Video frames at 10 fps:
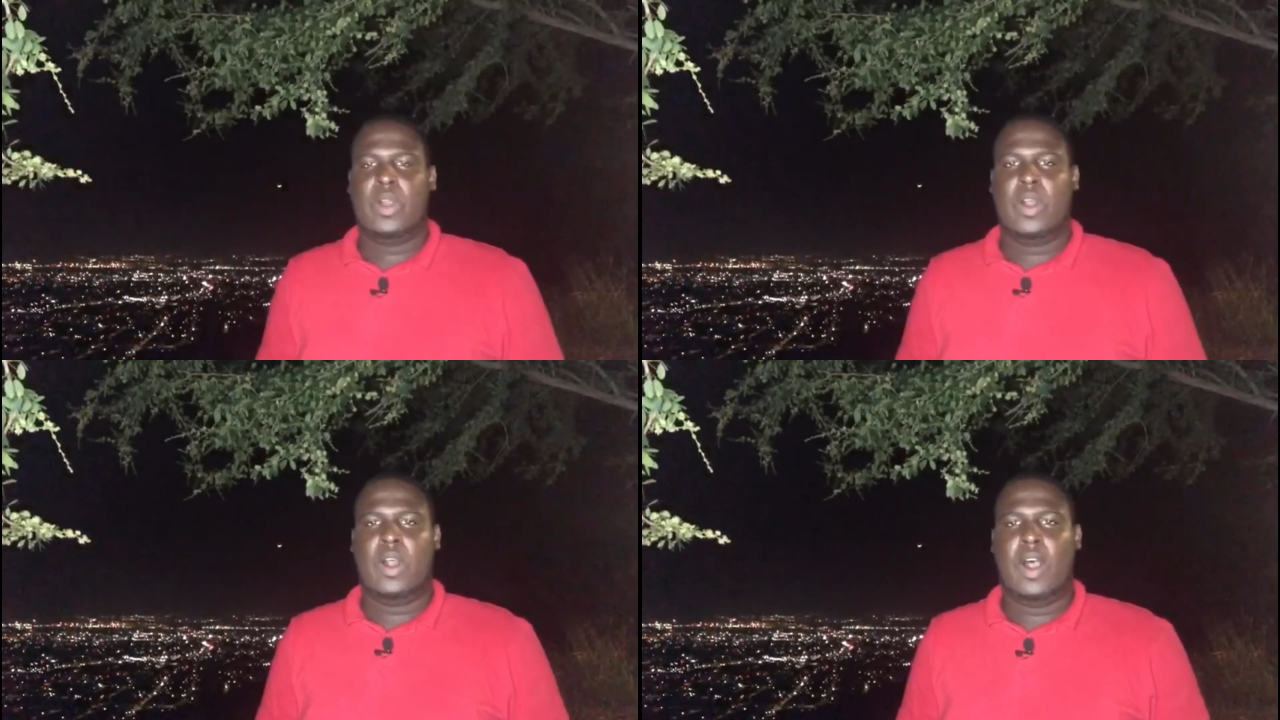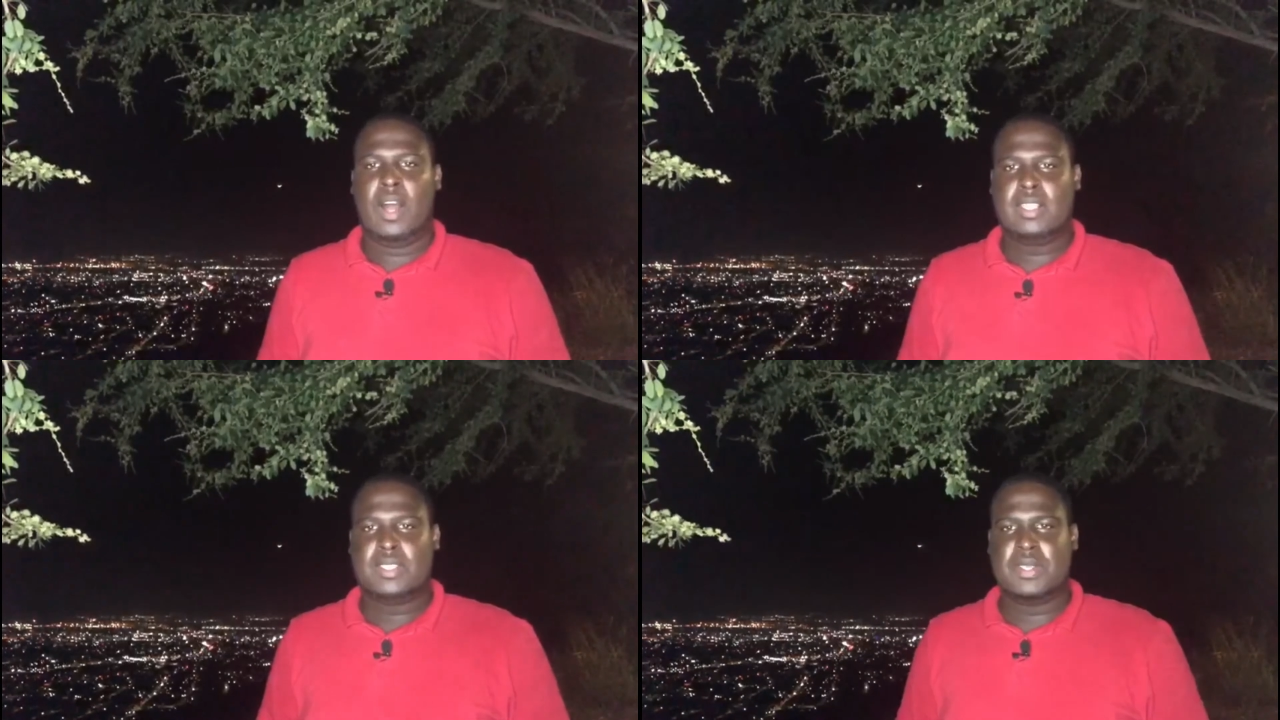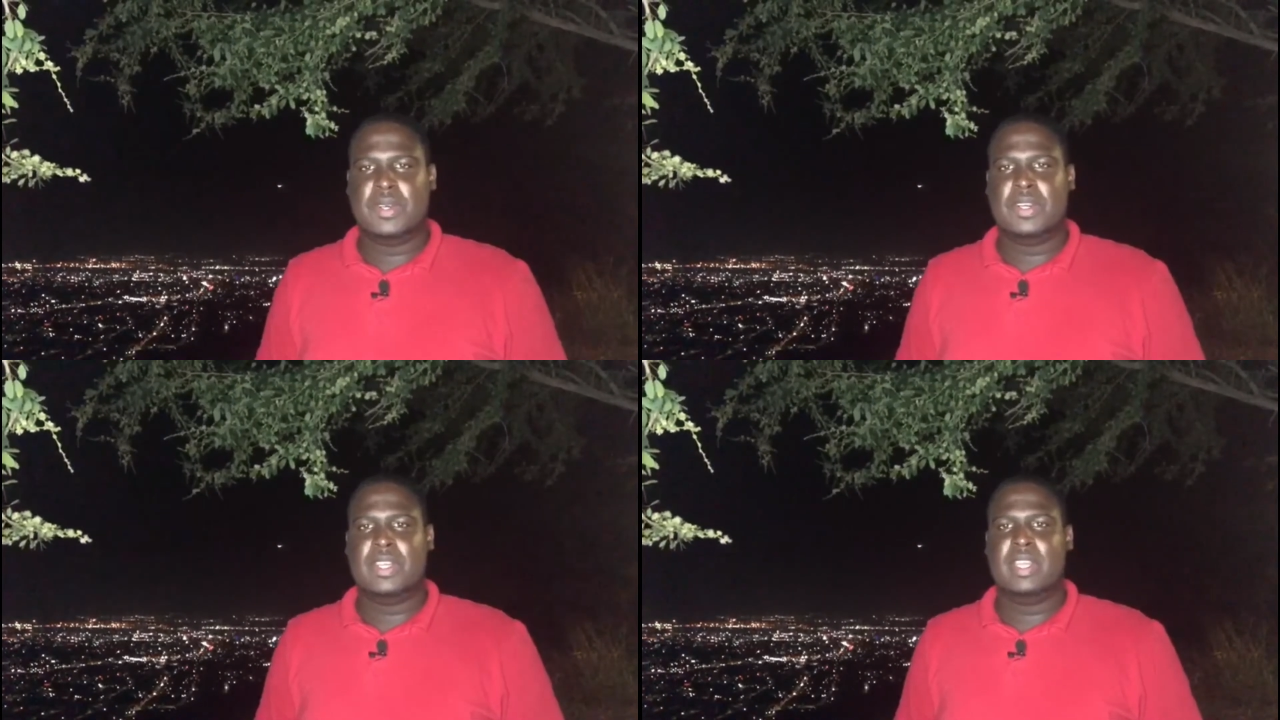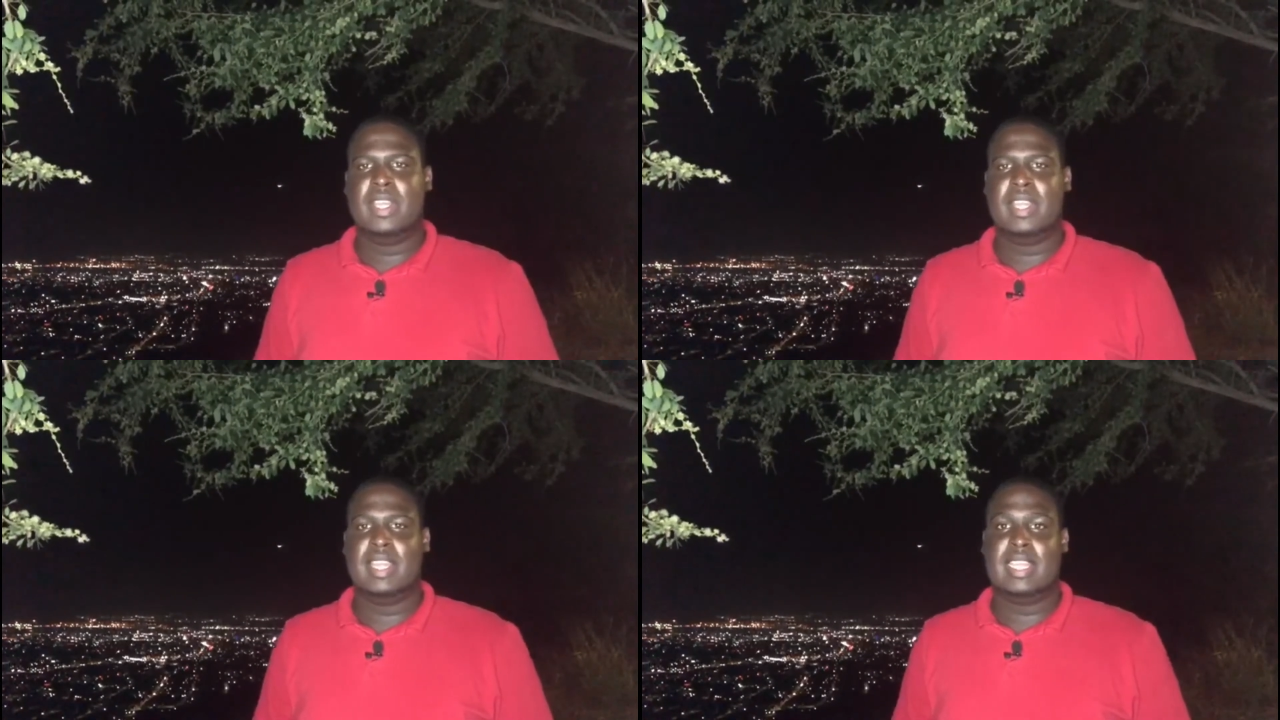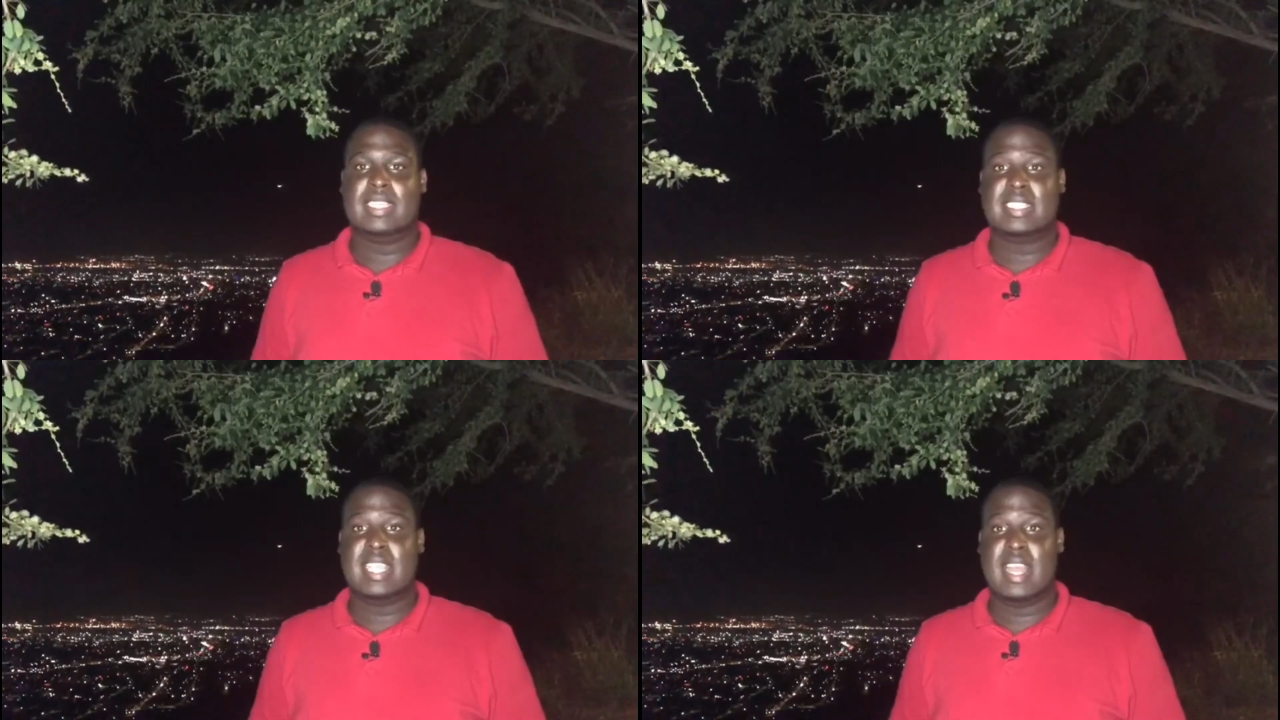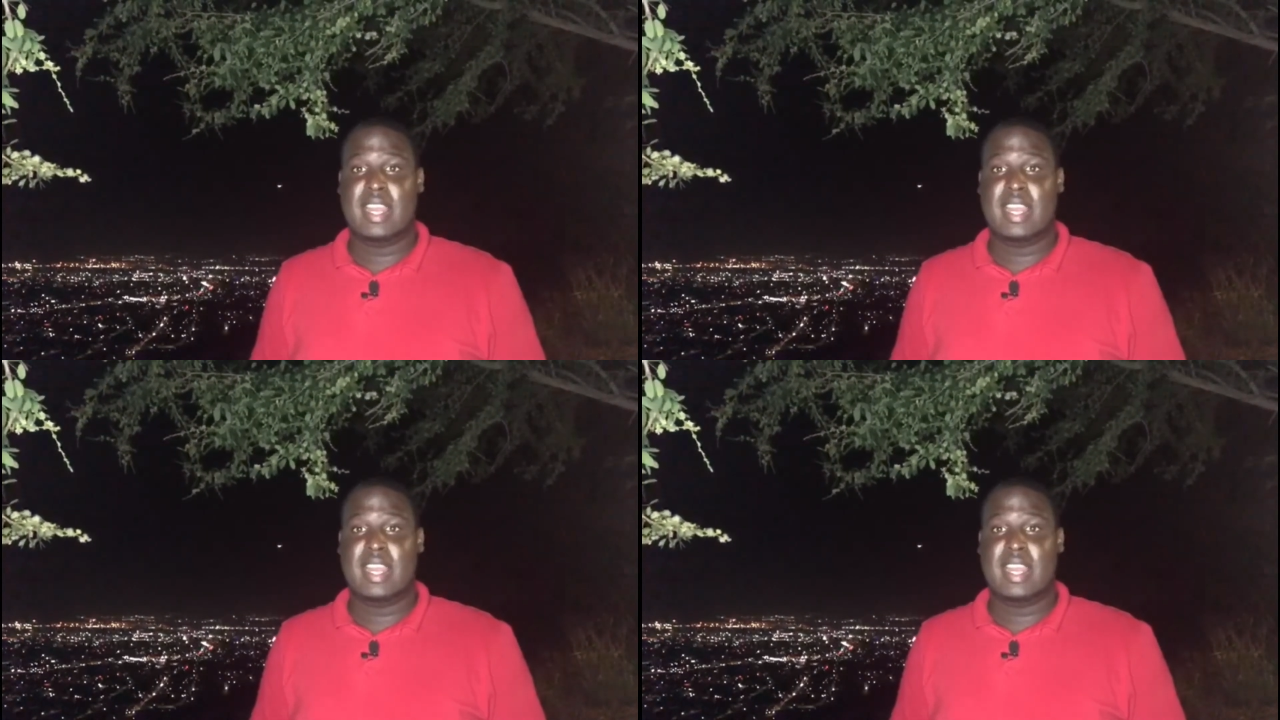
Also, the sale